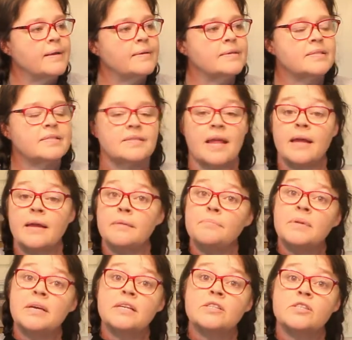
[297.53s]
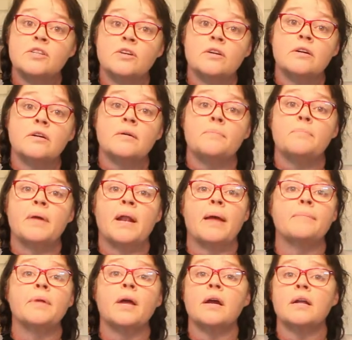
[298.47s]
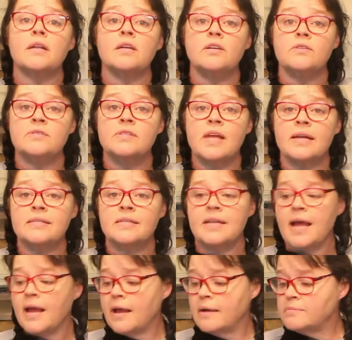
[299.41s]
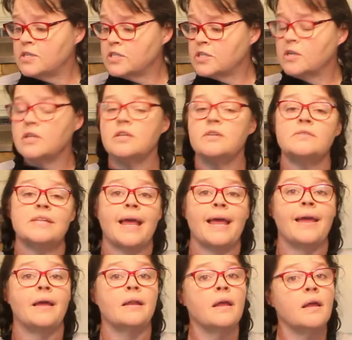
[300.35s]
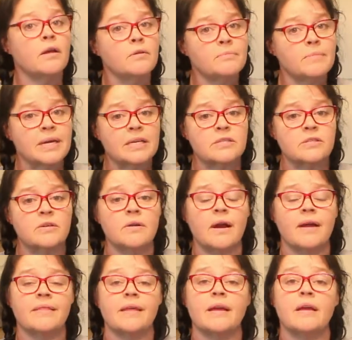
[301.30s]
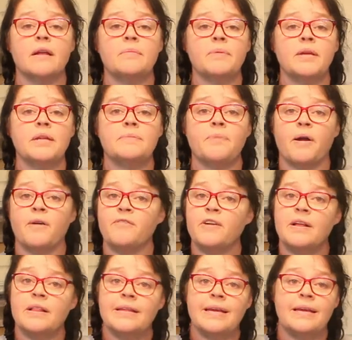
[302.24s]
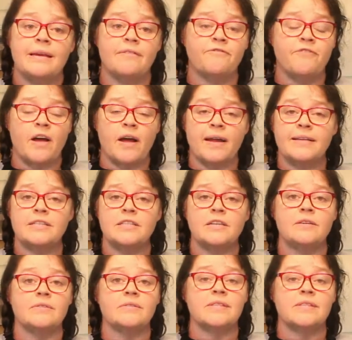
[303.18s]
stand mixer, but I'm not going to use that today. I'm just going to use a handheld mixer. I think it'll be perfectly fine to use